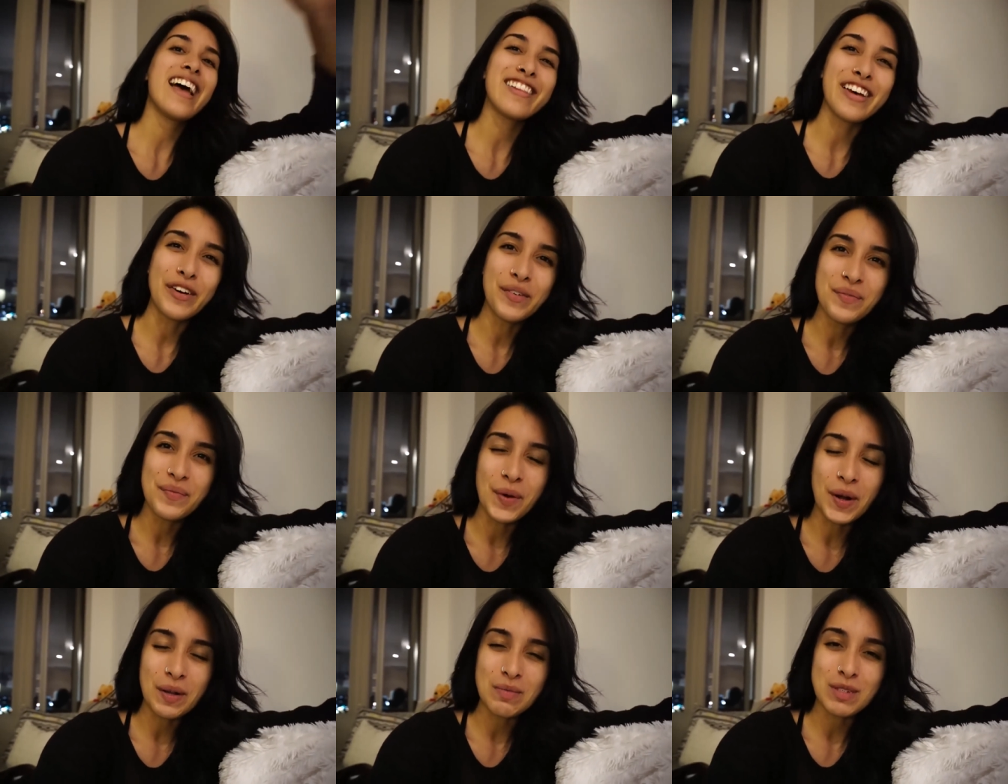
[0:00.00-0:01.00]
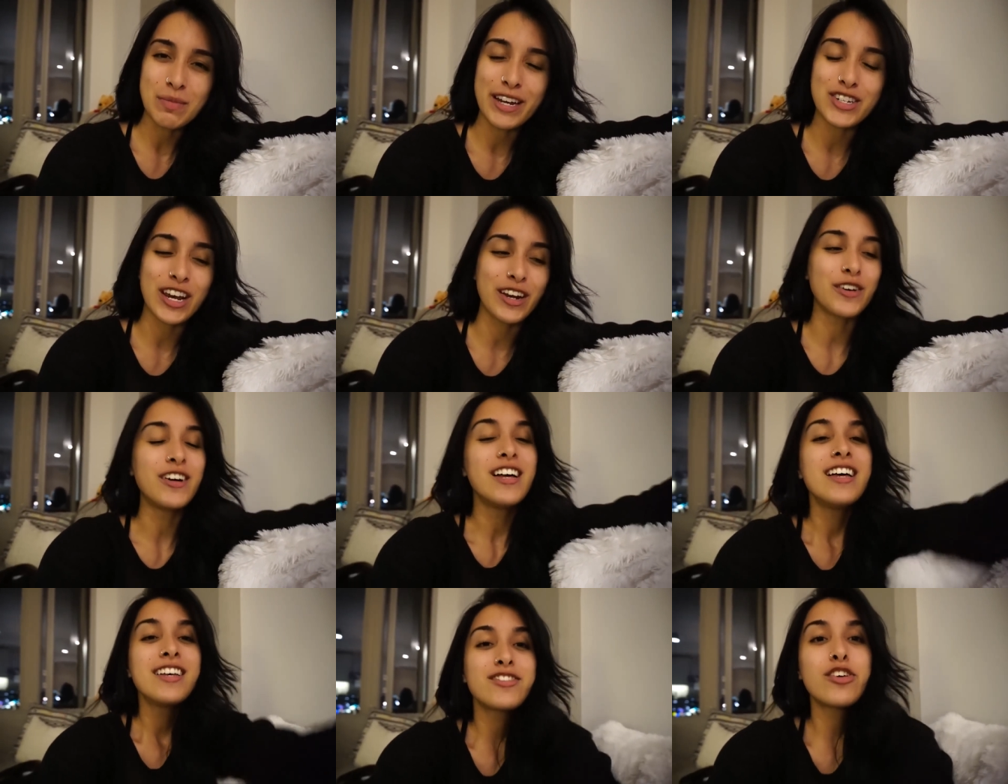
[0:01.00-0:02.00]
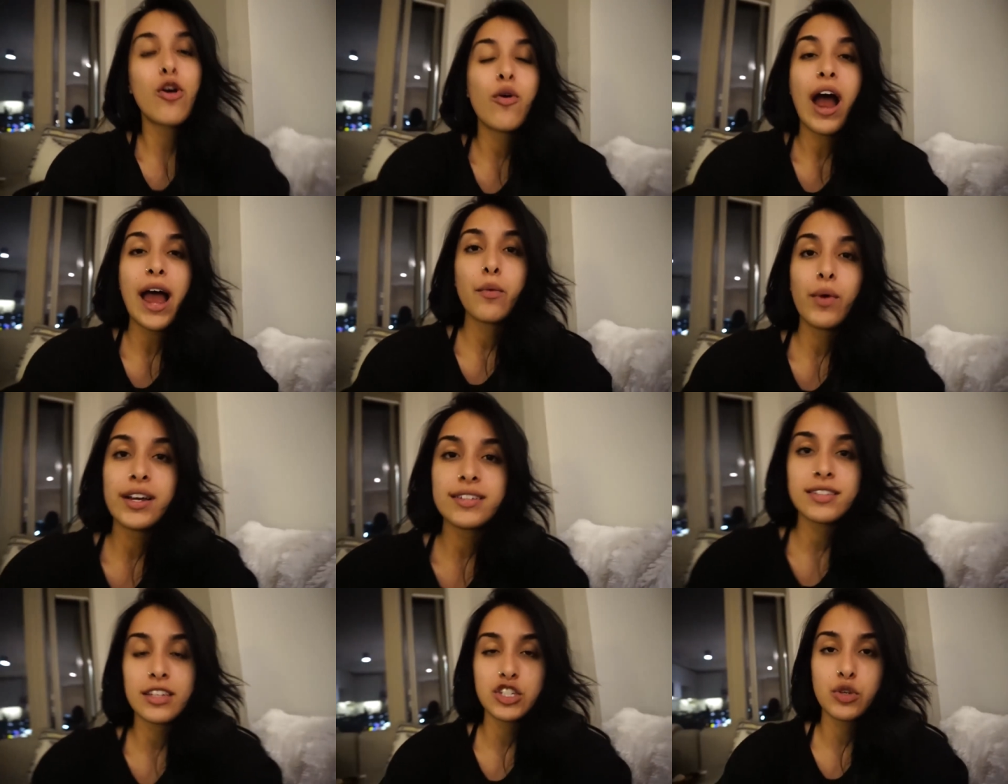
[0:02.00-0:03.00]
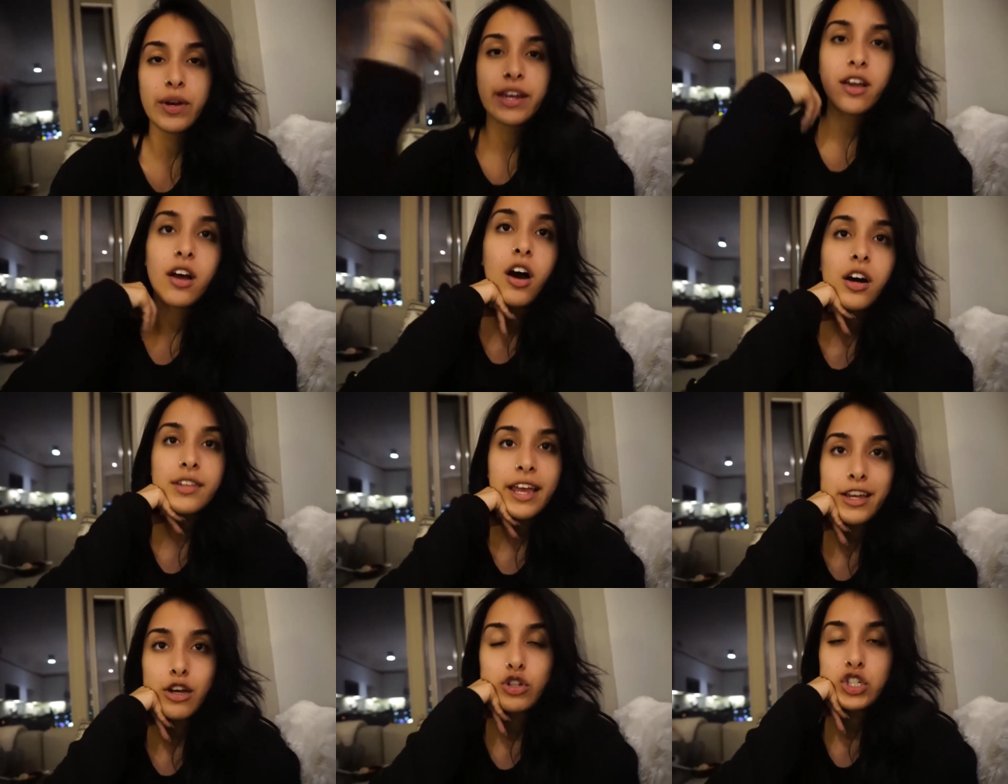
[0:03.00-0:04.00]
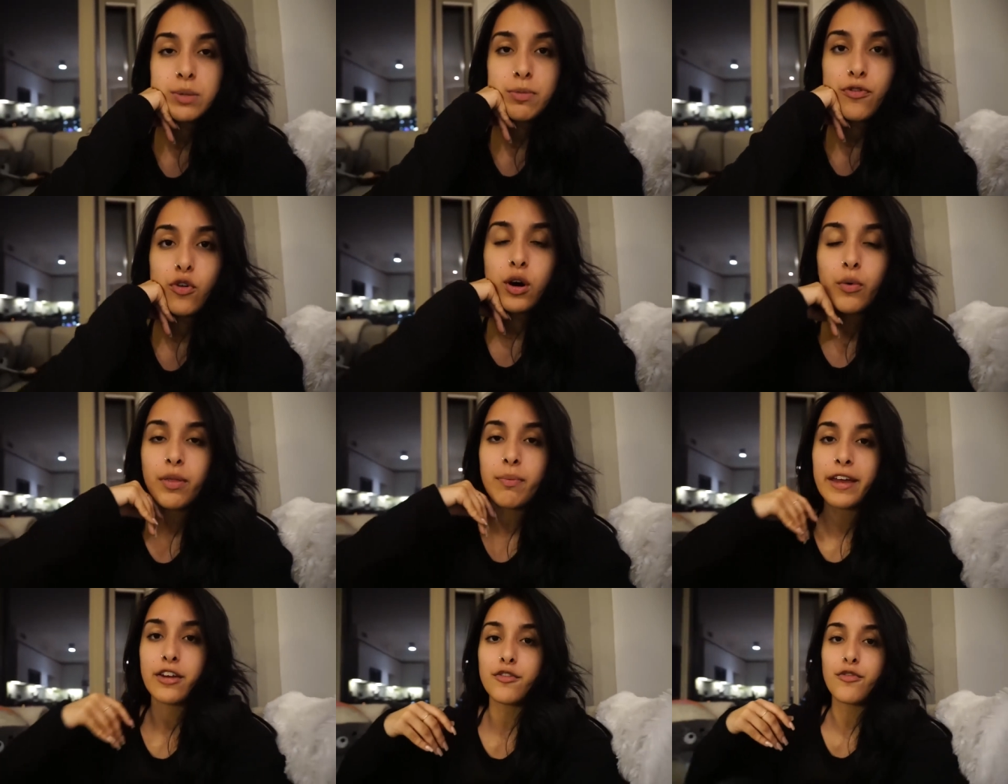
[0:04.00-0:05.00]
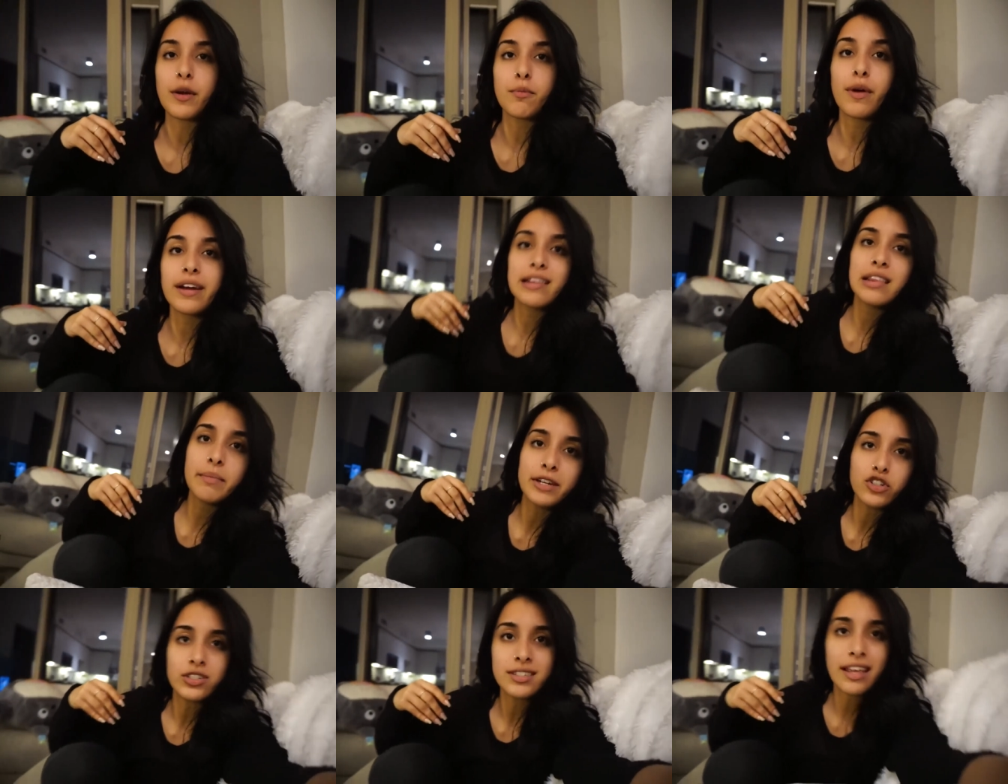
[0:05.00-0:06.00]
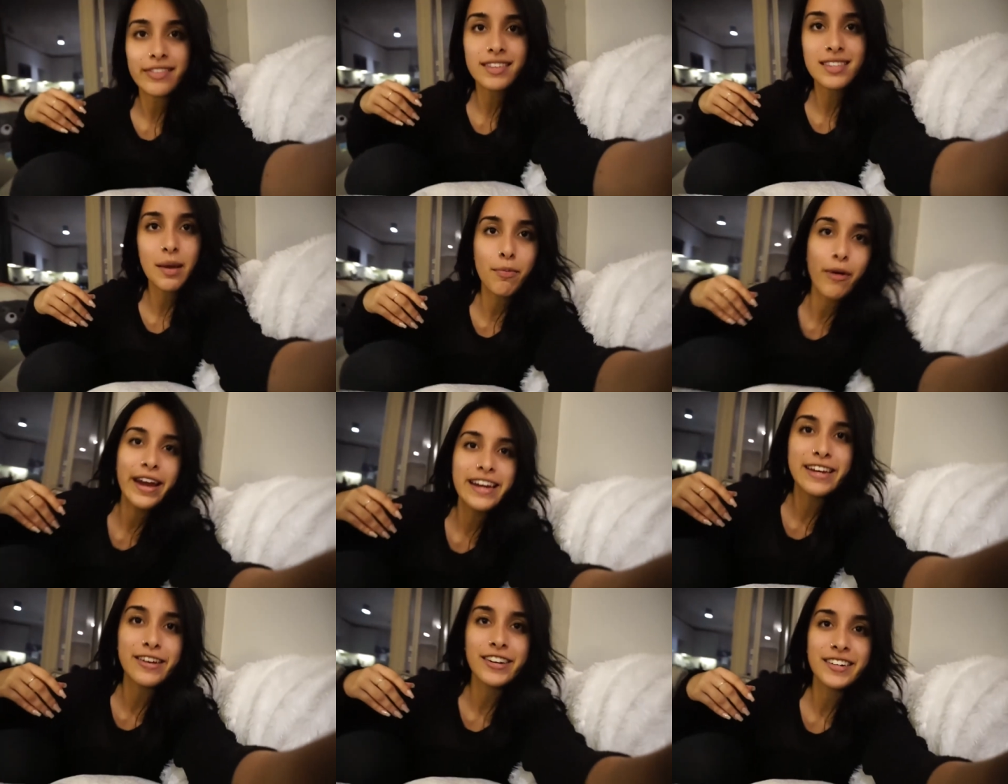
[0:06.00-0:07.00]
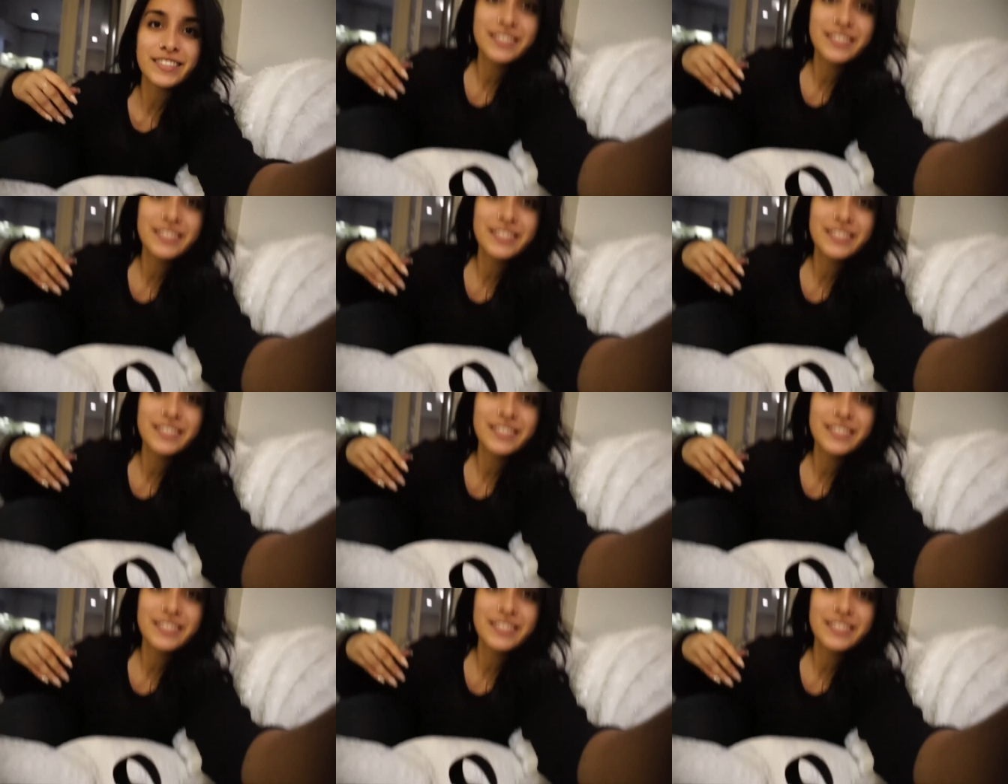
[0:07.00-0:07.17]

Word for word: Hello, welcome to my channel. So I was doing online coaching before with my good friend Brendan. Let me just set this up right here.